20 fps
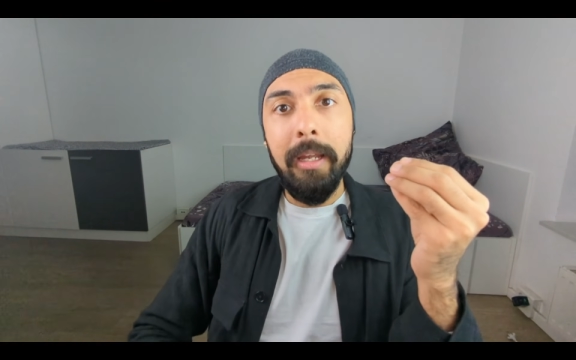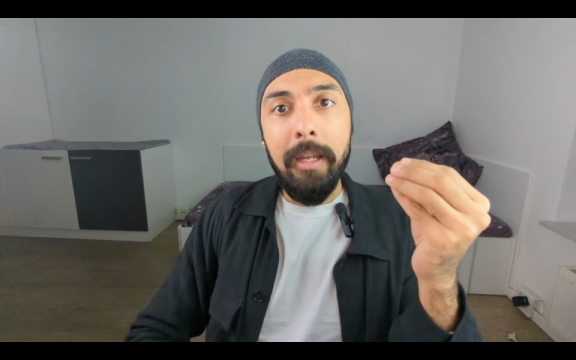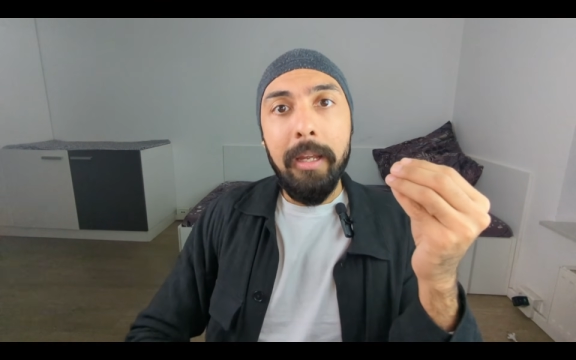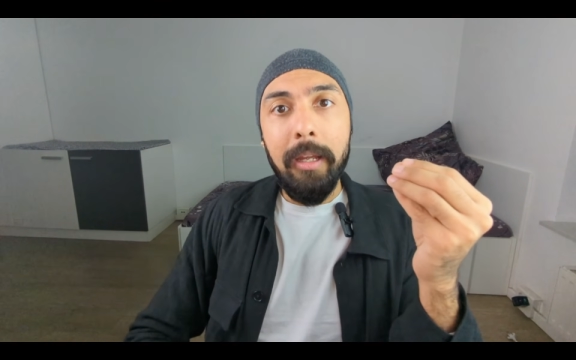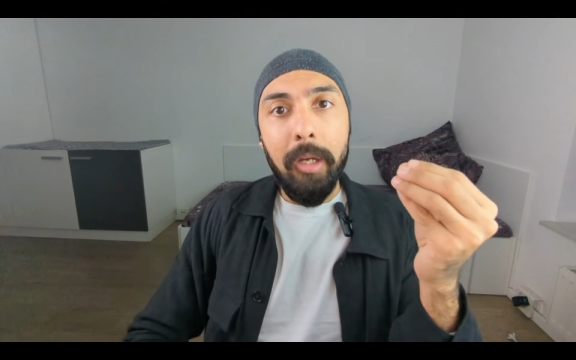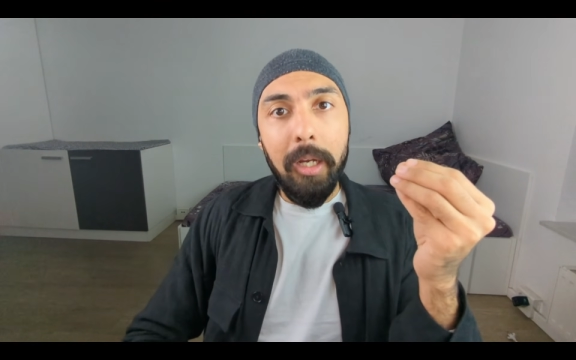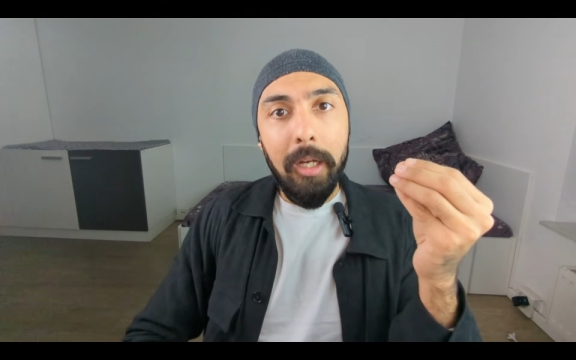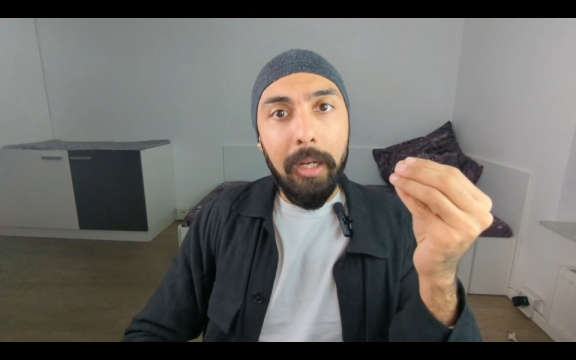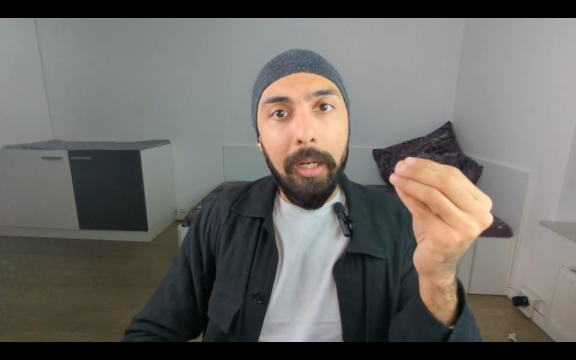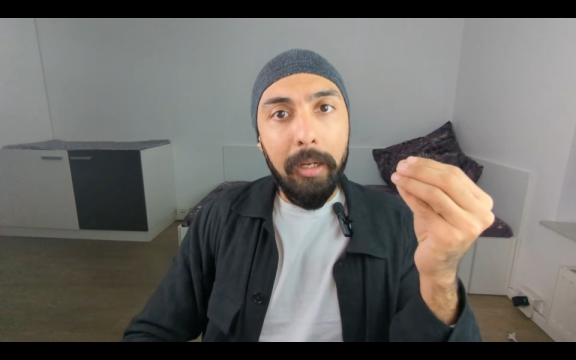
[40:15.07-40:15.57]

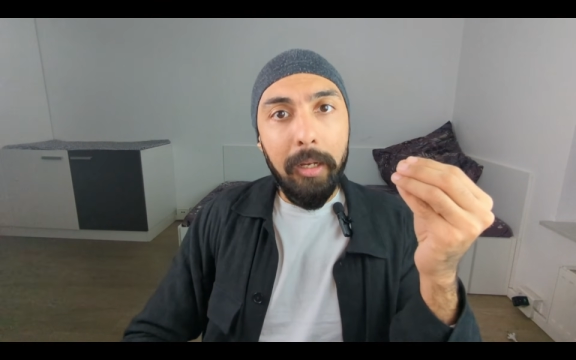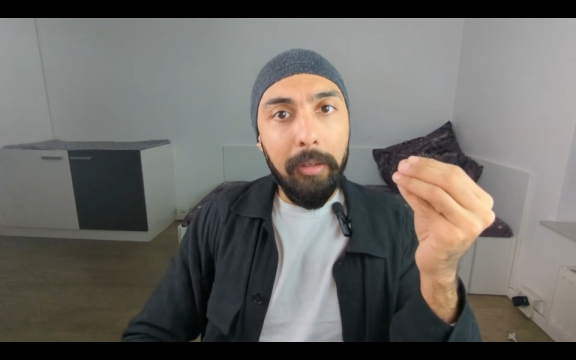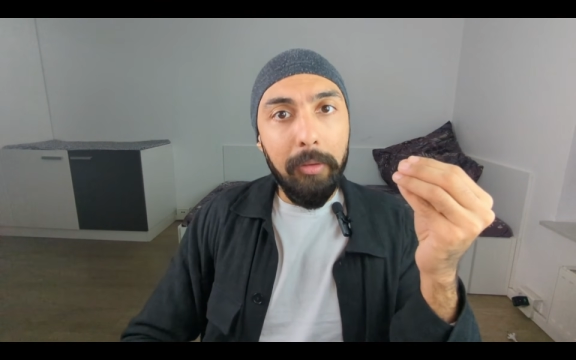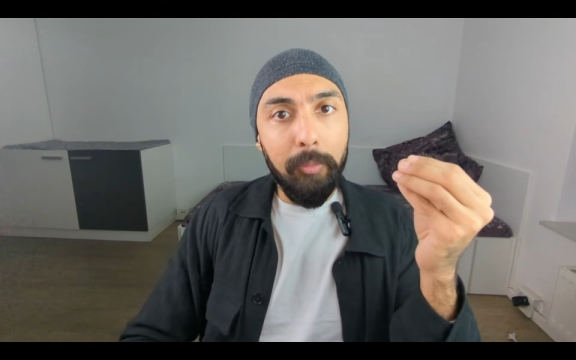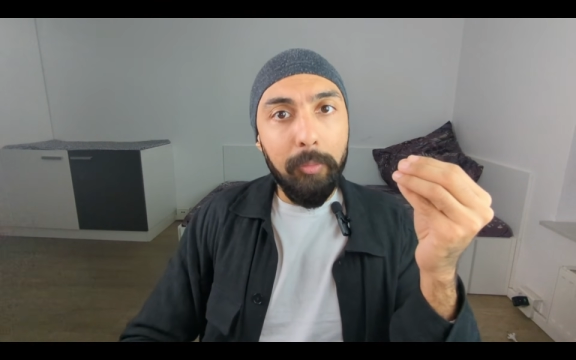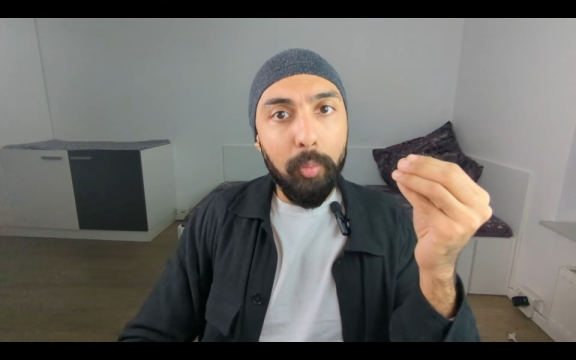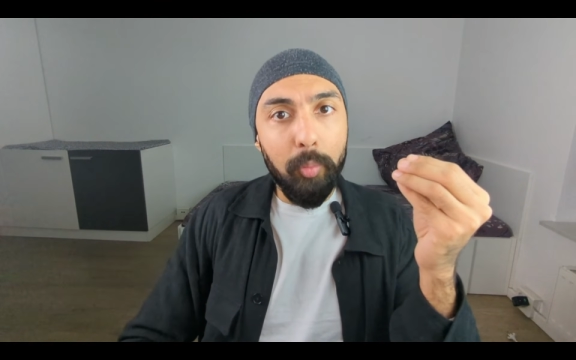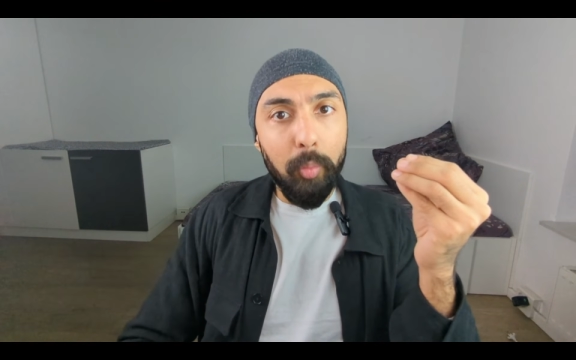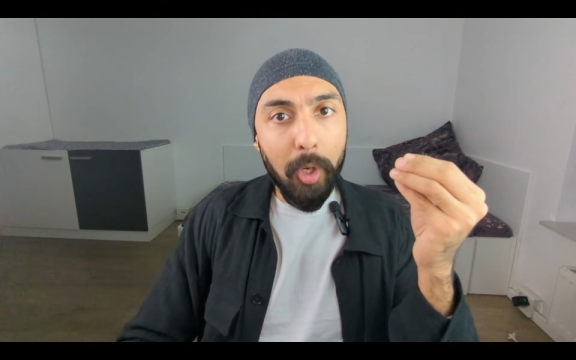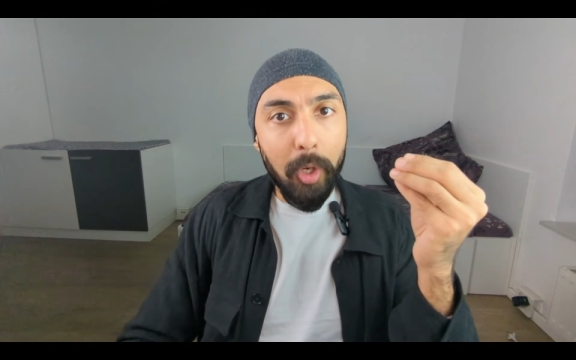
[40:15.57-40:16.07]

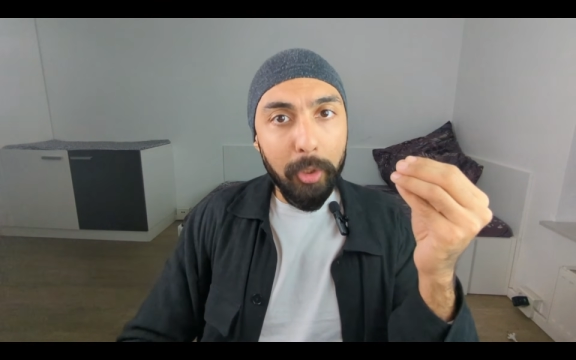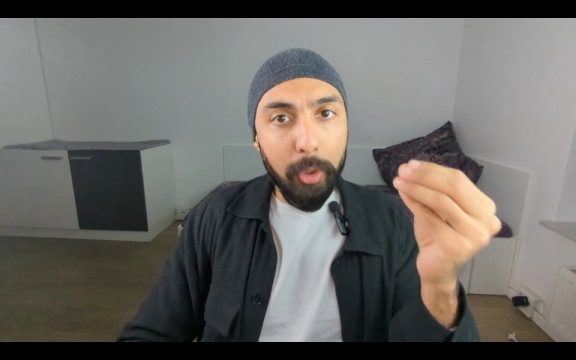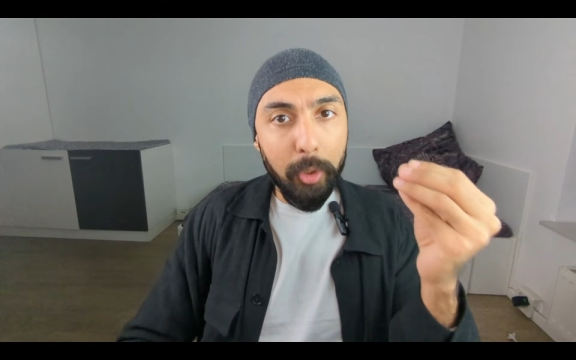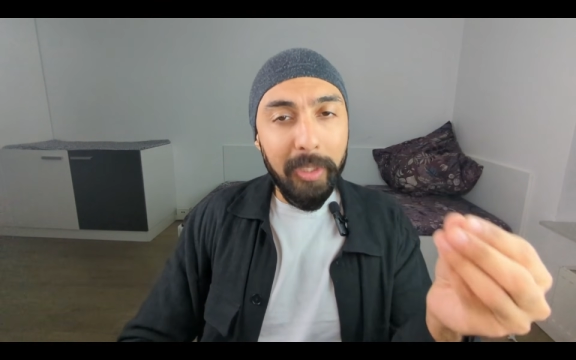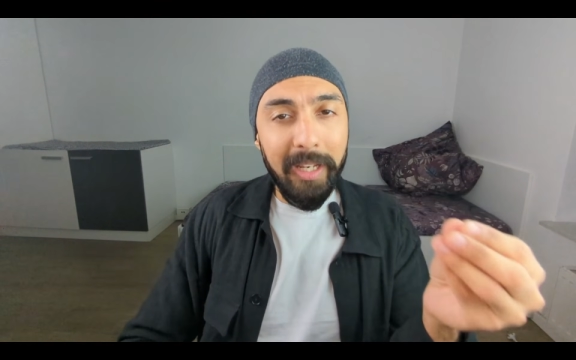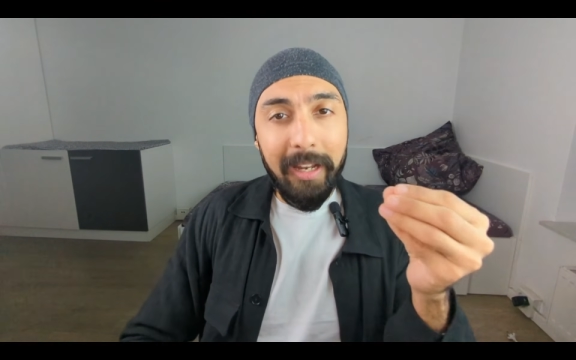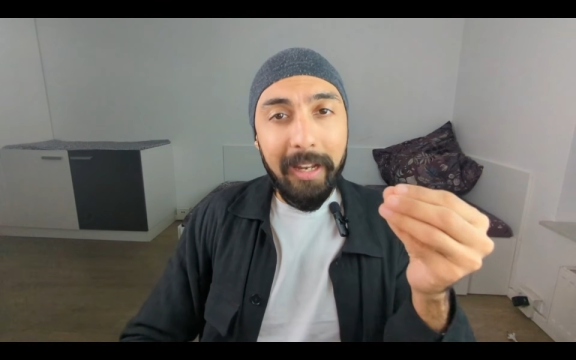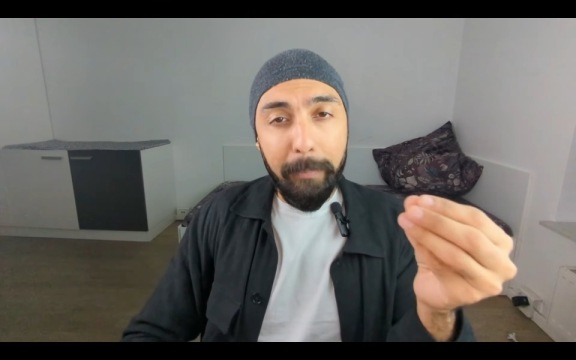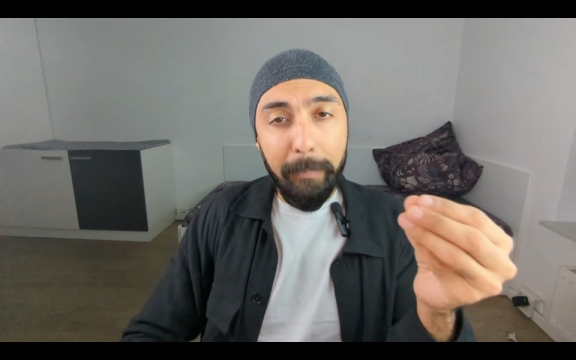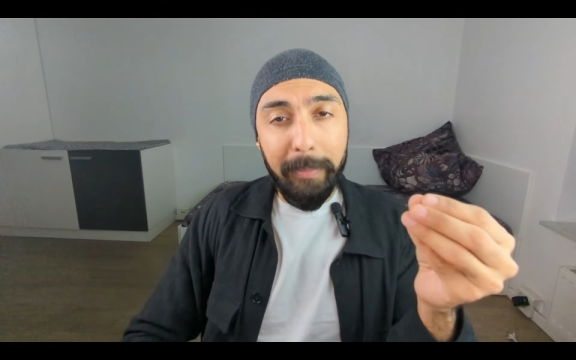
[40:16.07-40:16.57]
want to
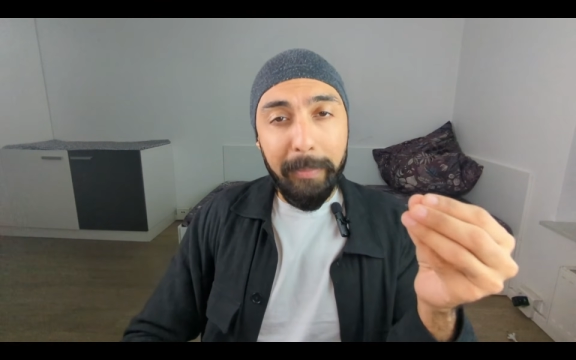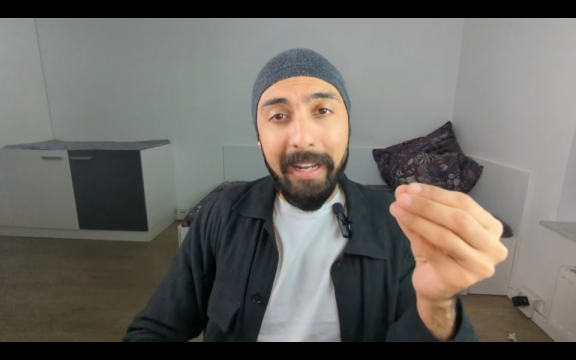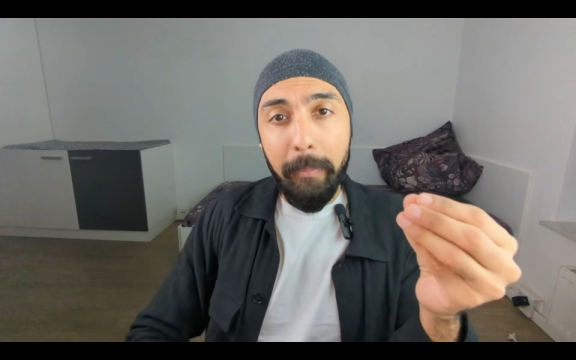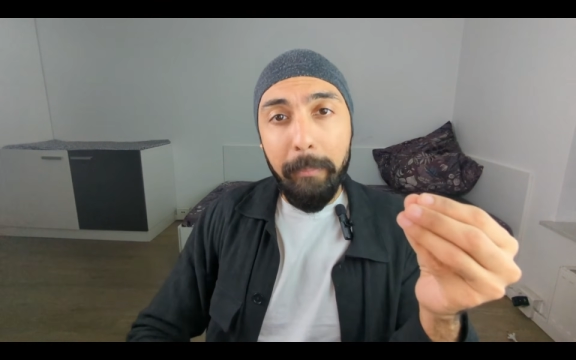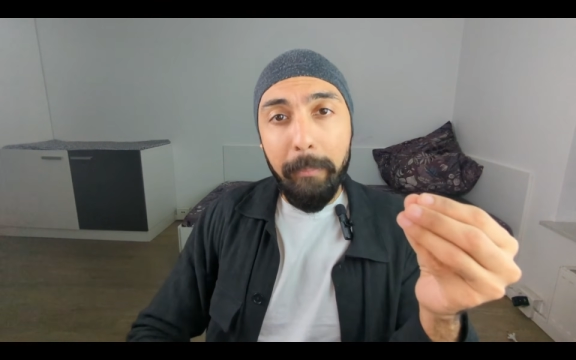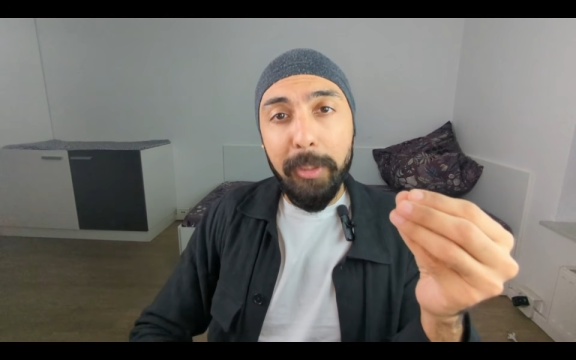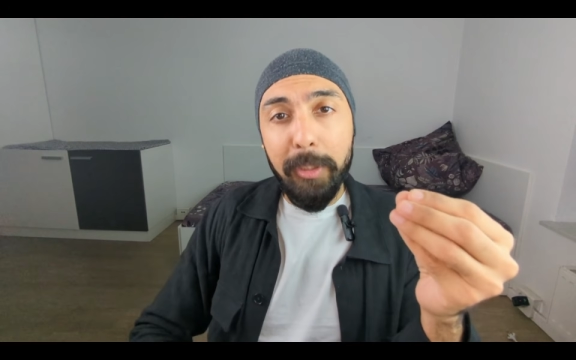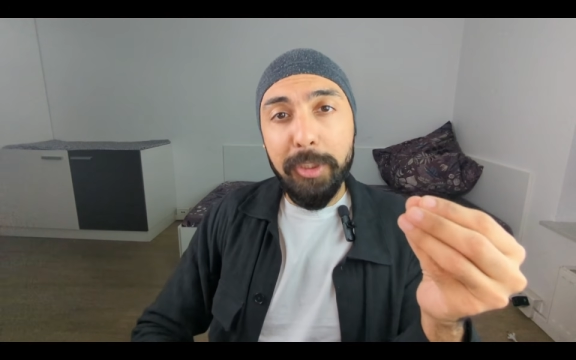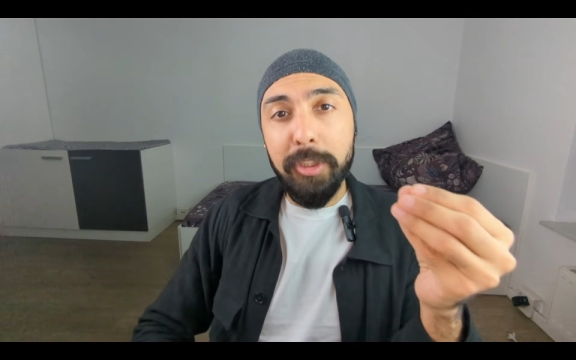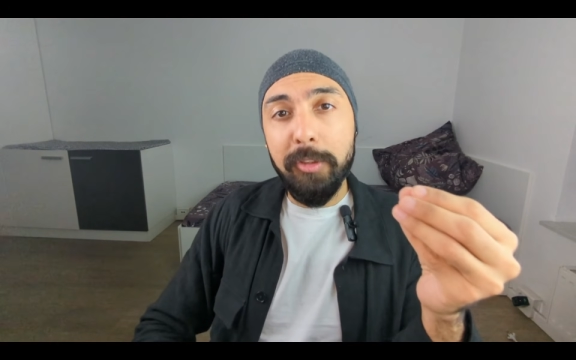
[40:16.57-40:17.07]
take up an
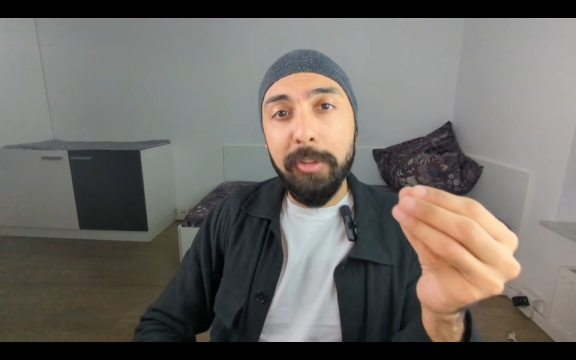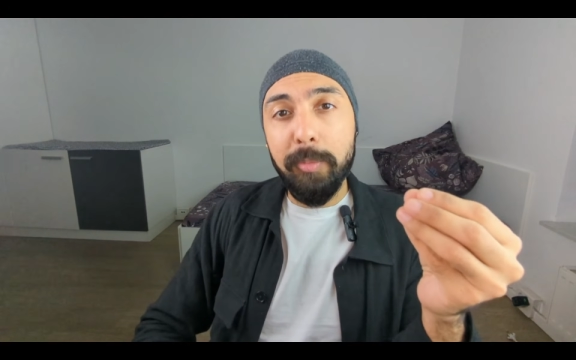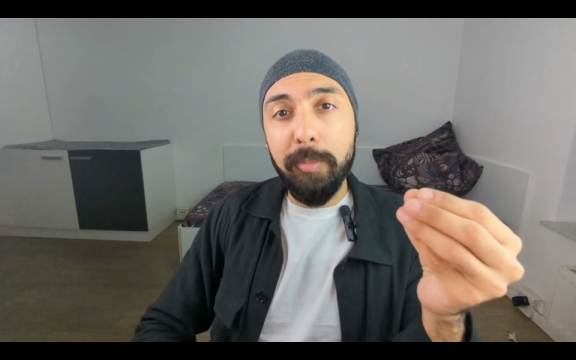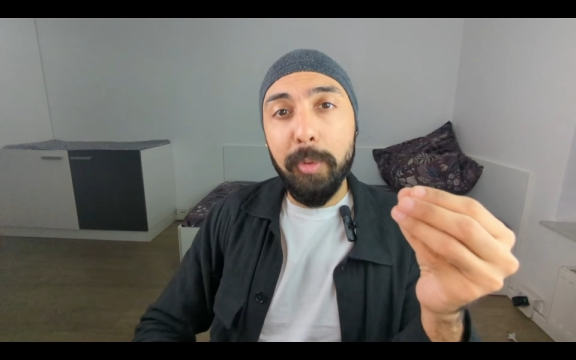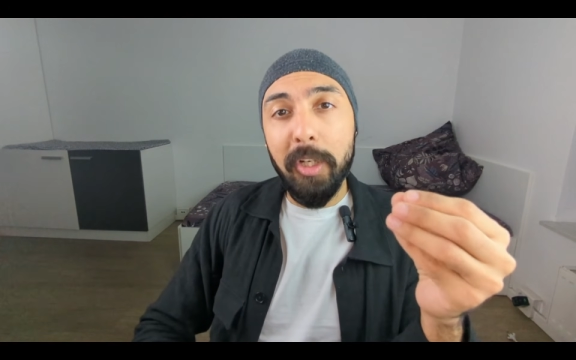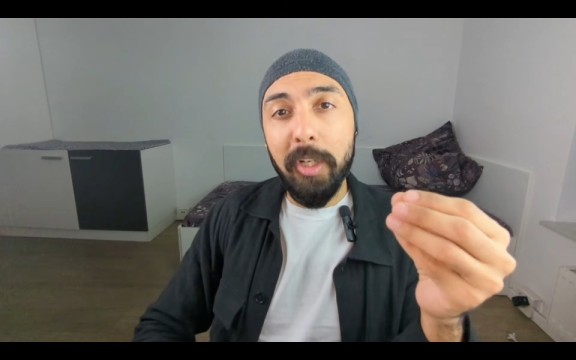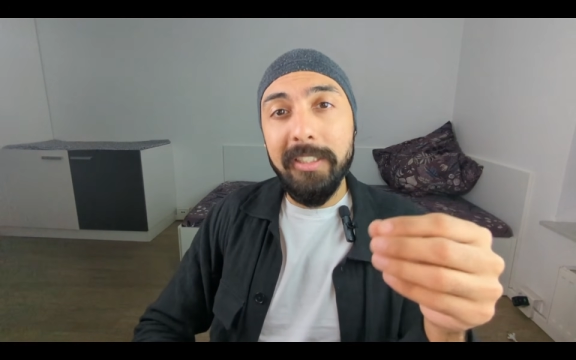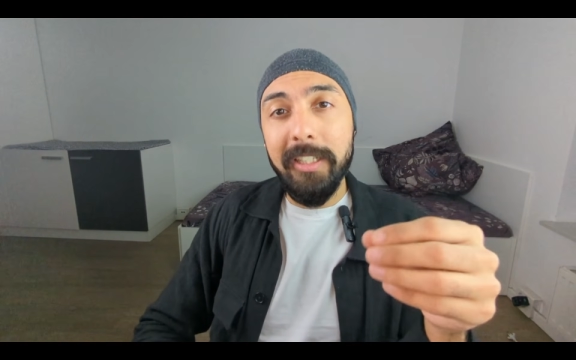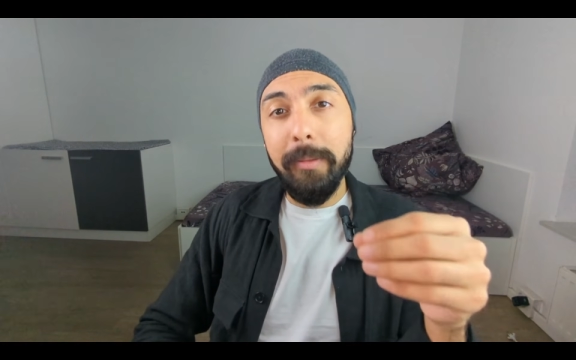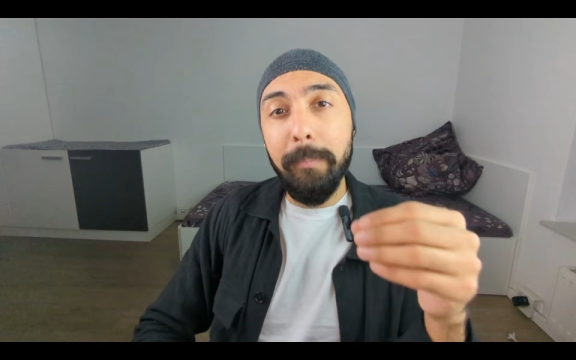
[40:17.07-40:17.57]
ambitious
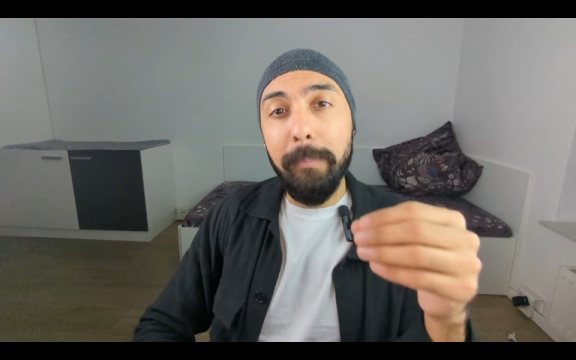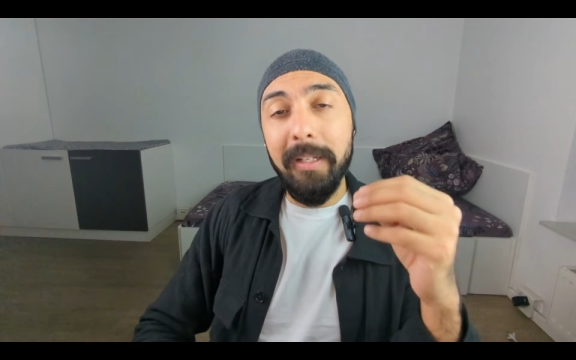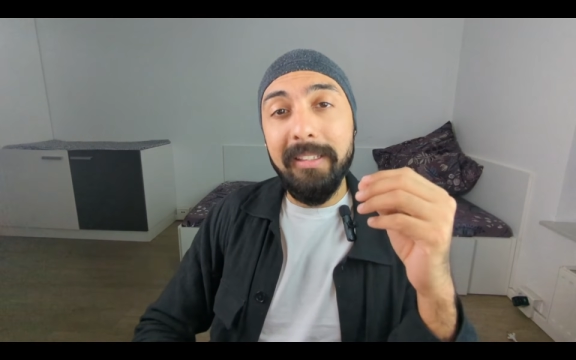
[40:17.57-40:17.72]
project.